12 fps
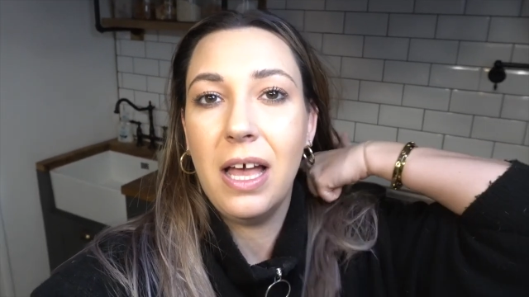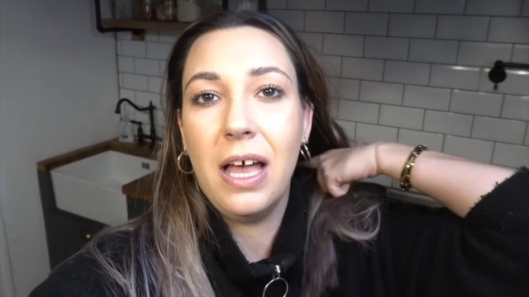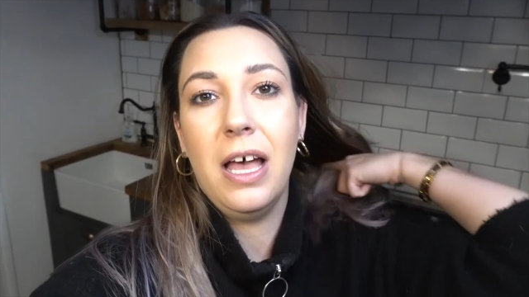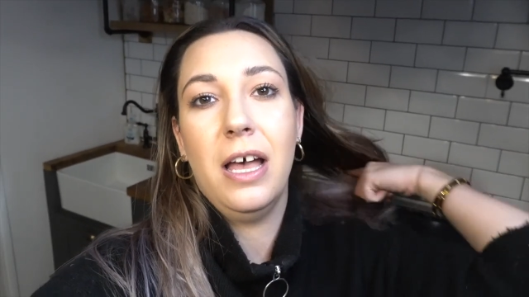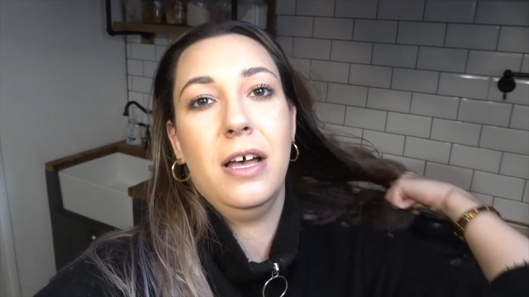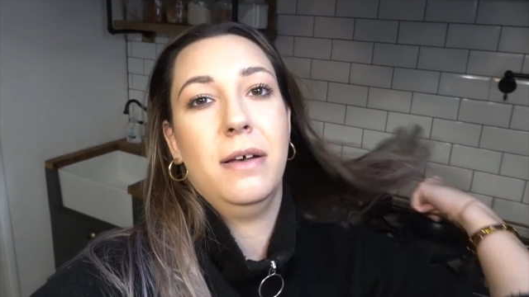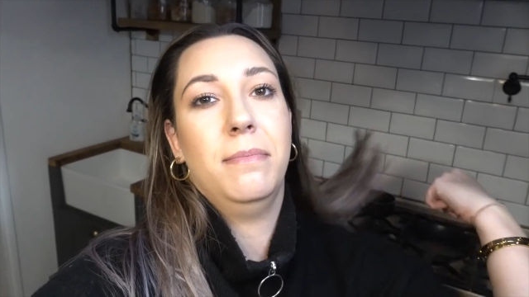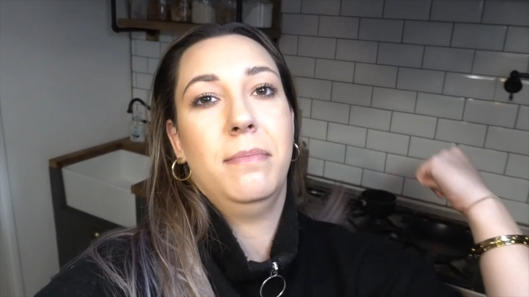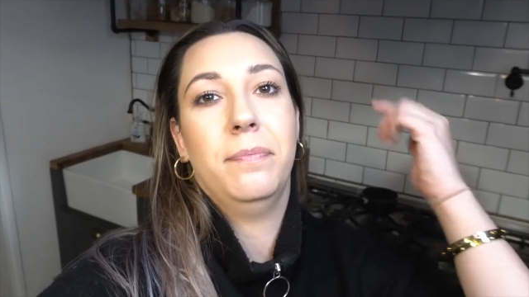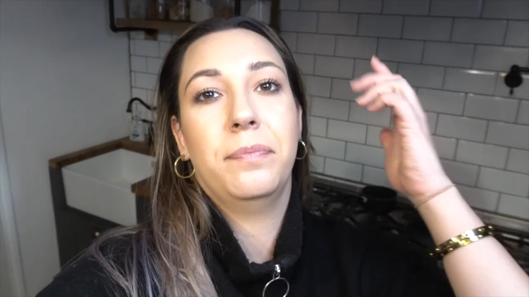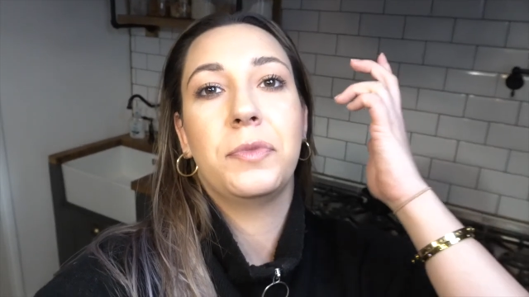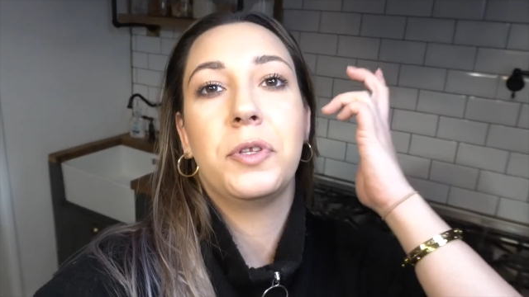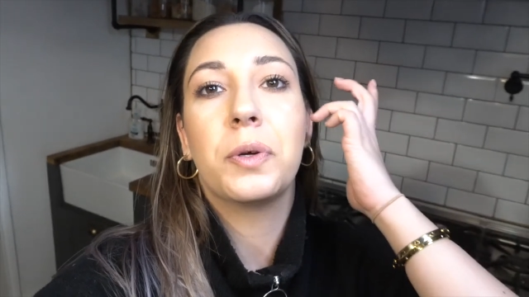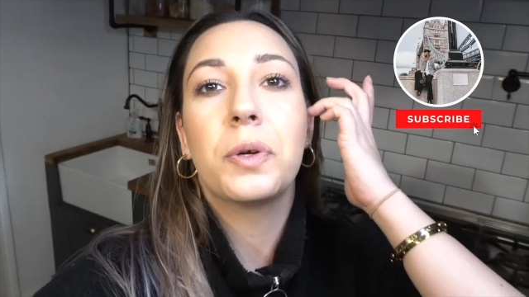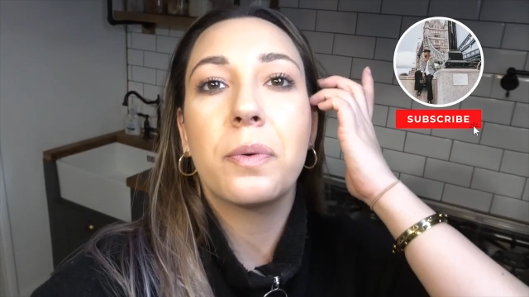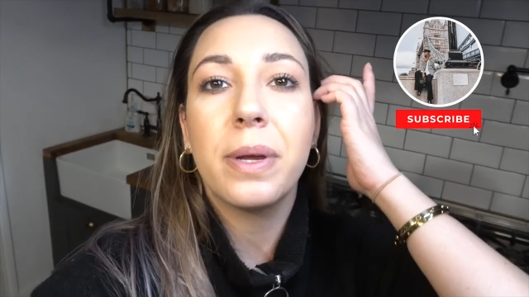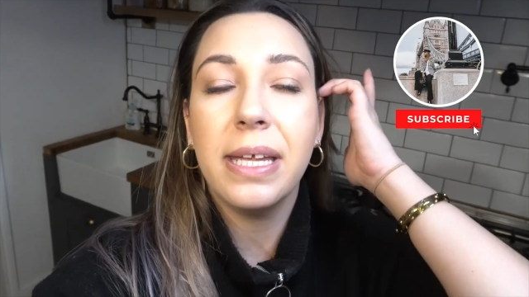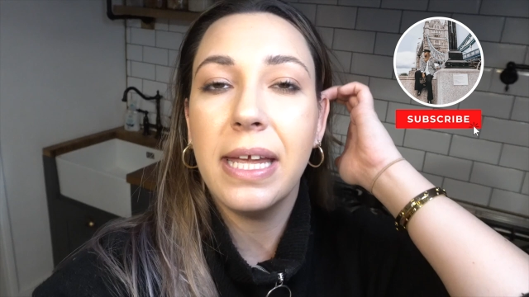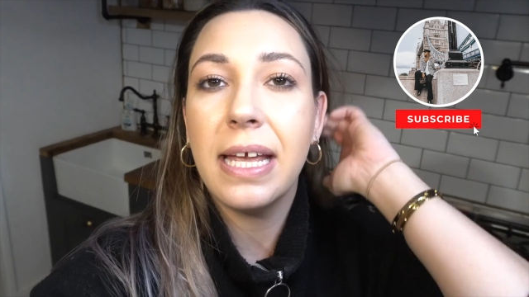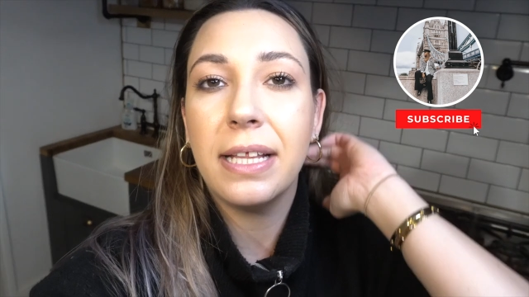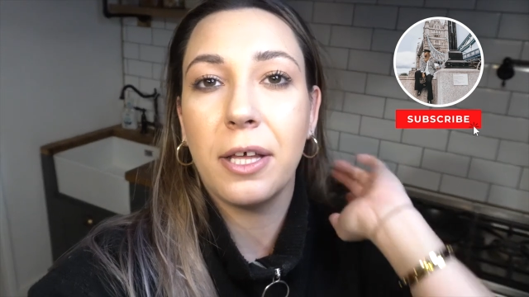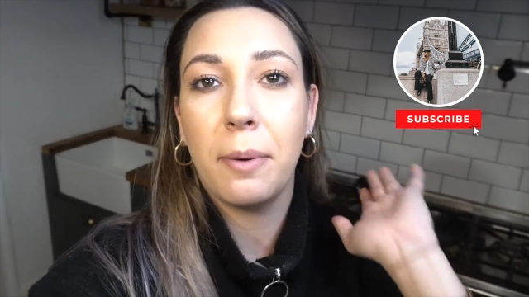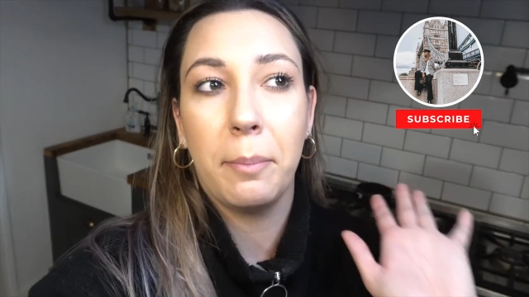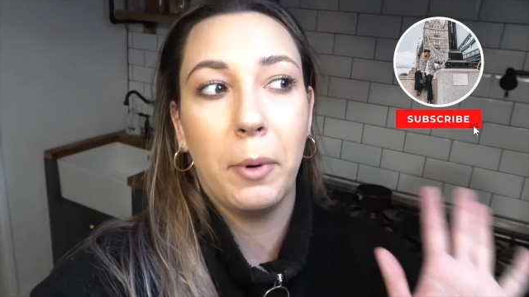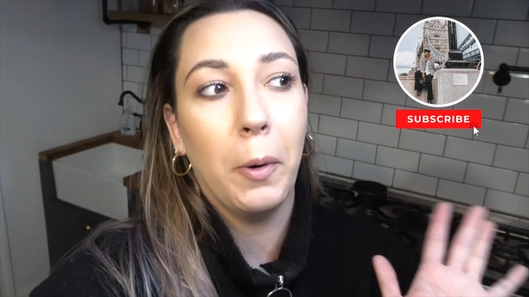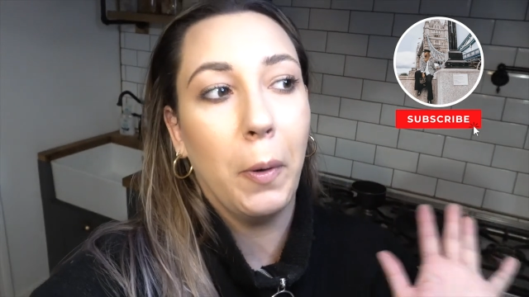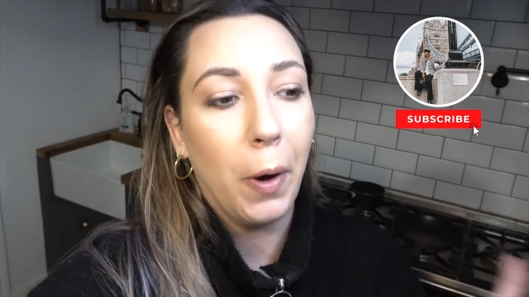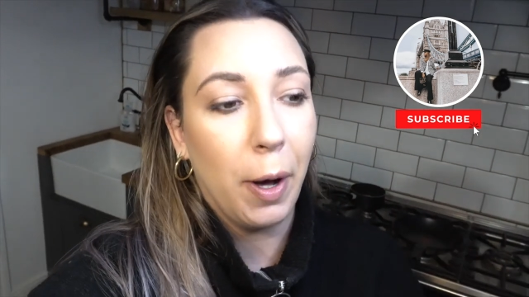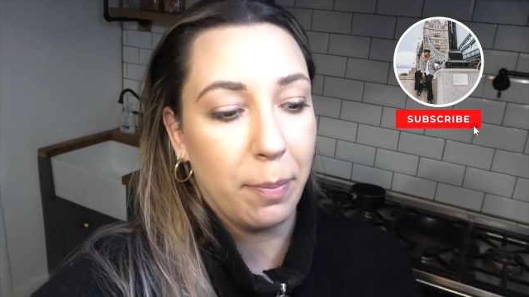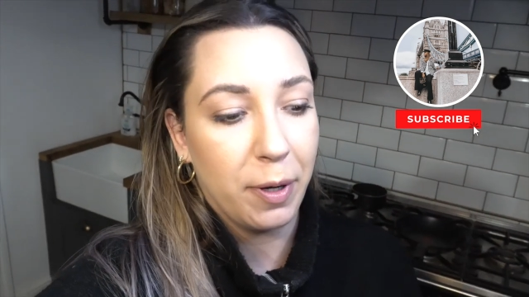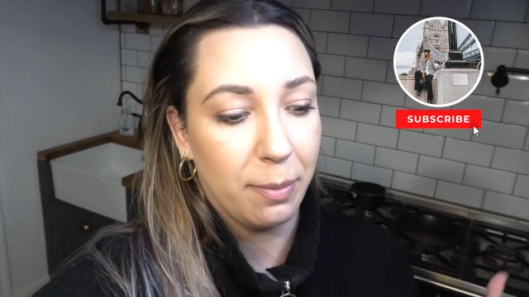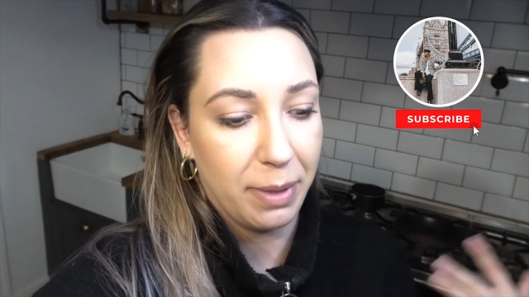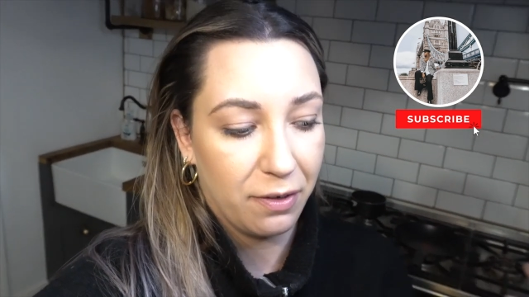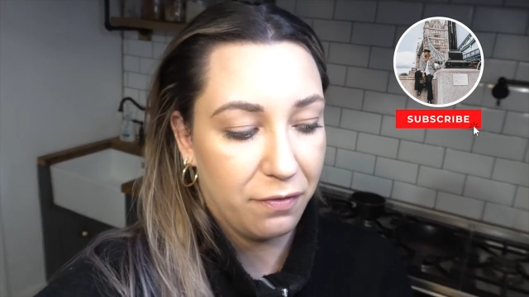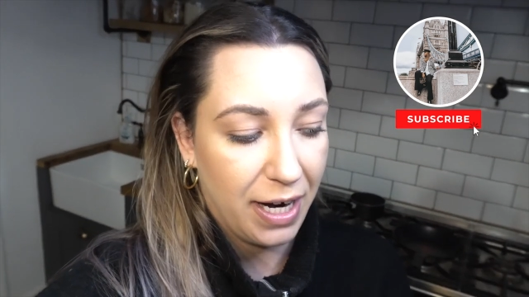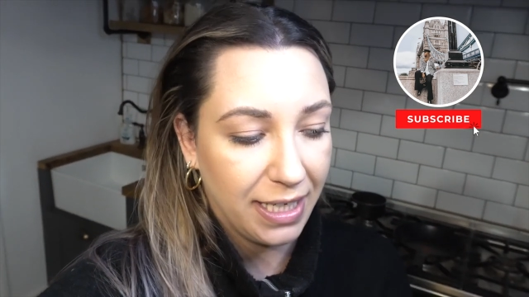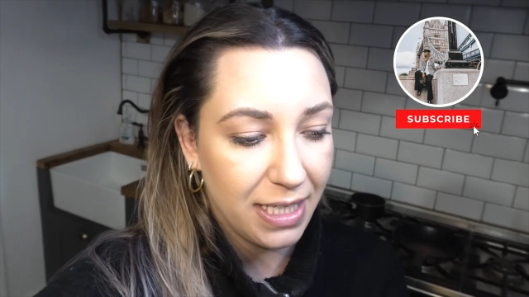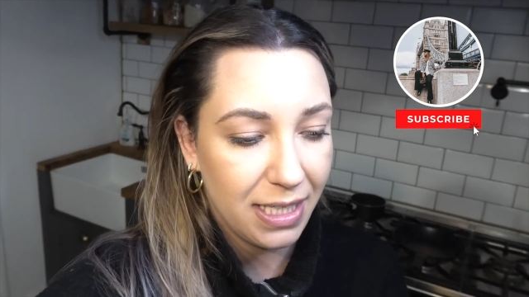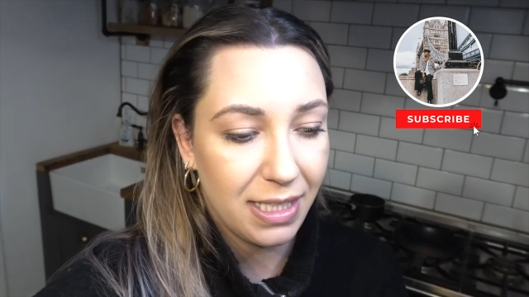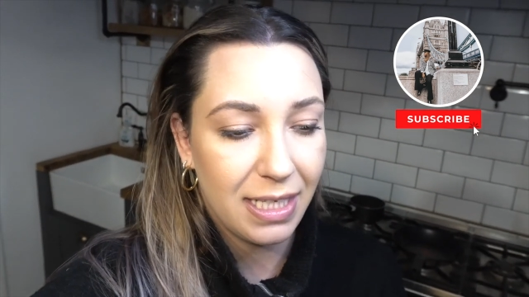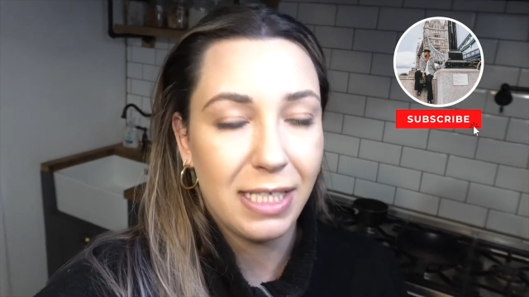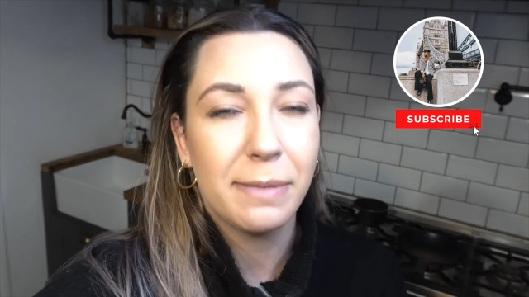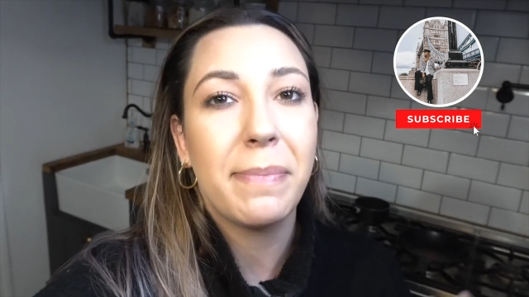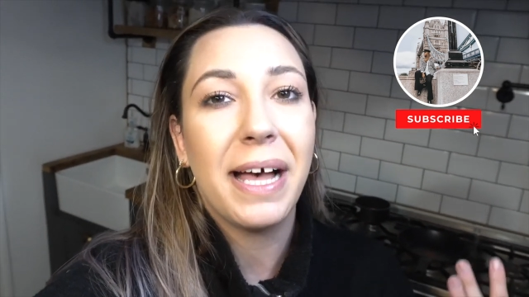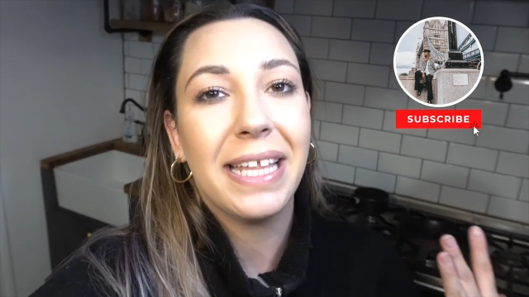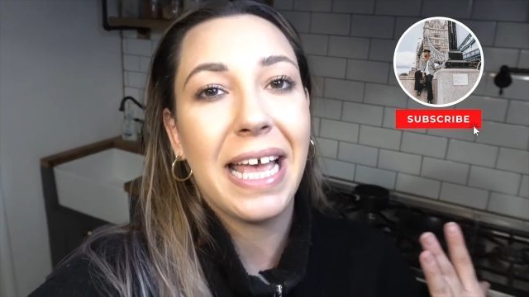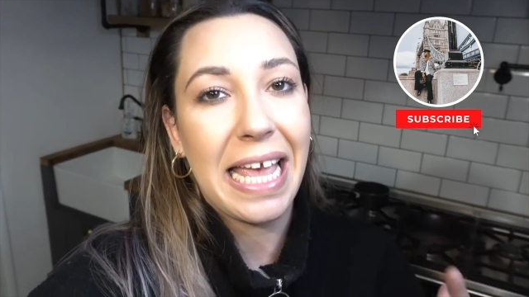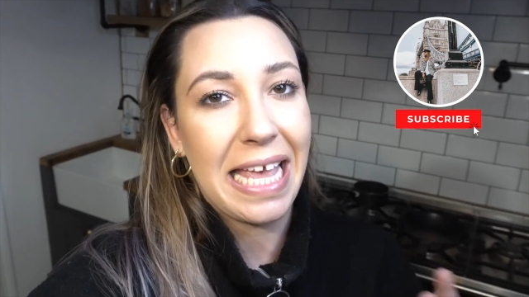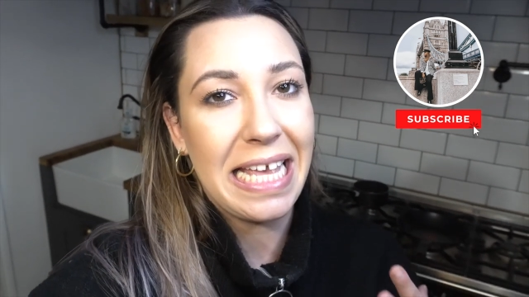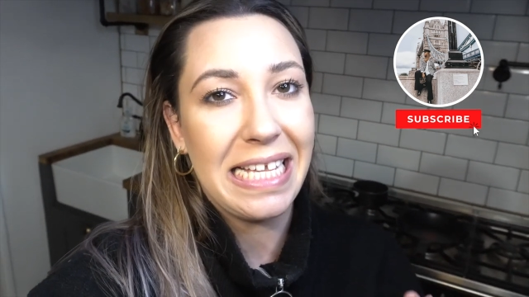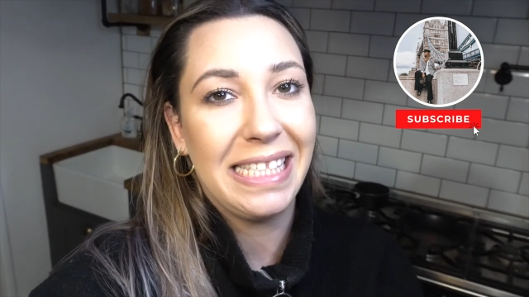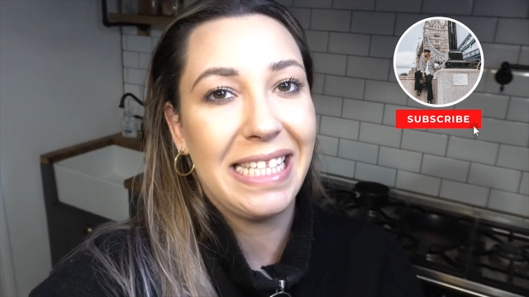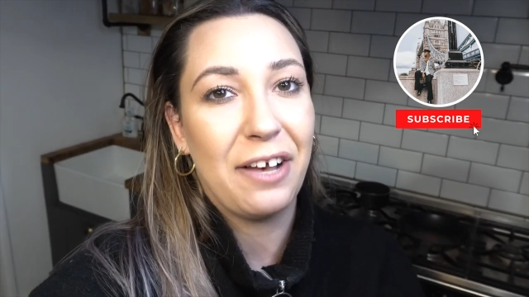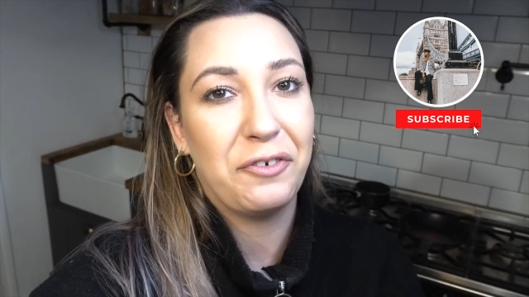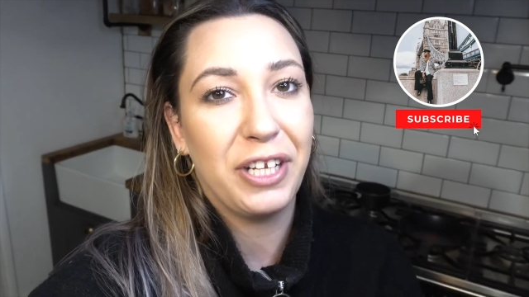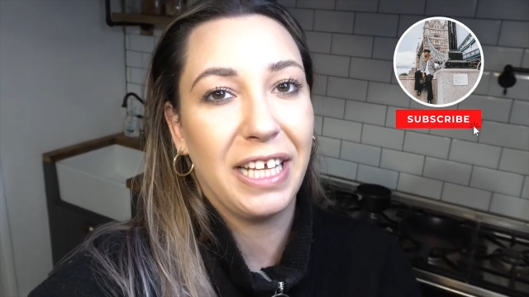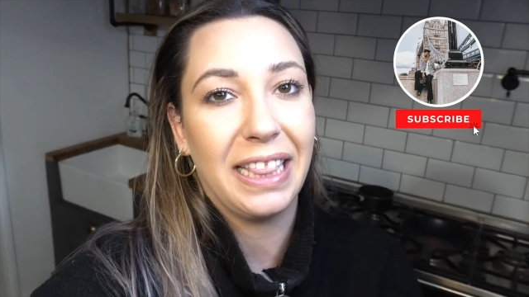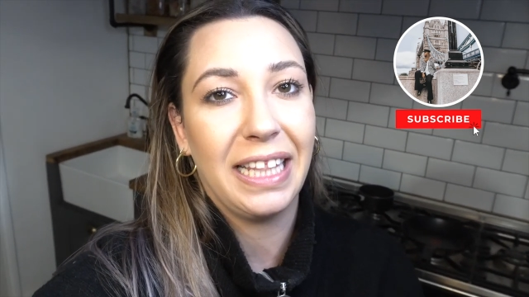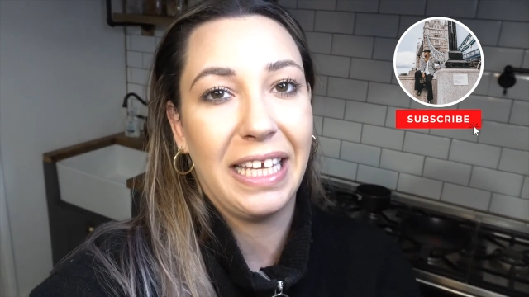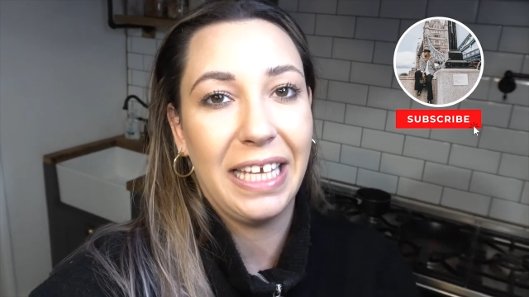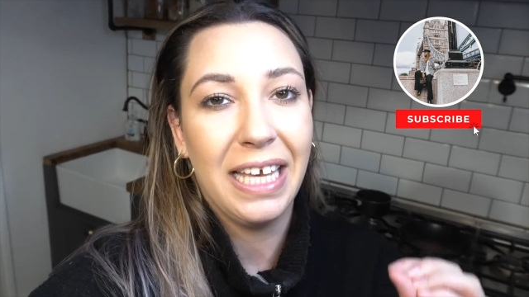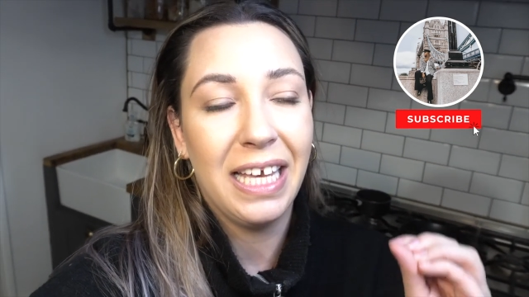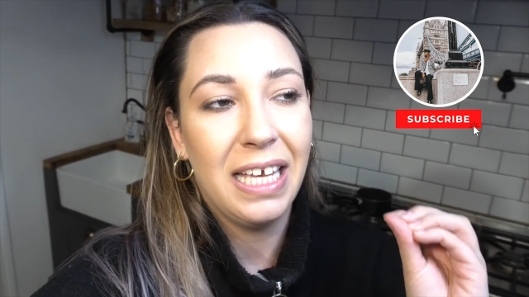to create more upcoming fragrances, but it is definitely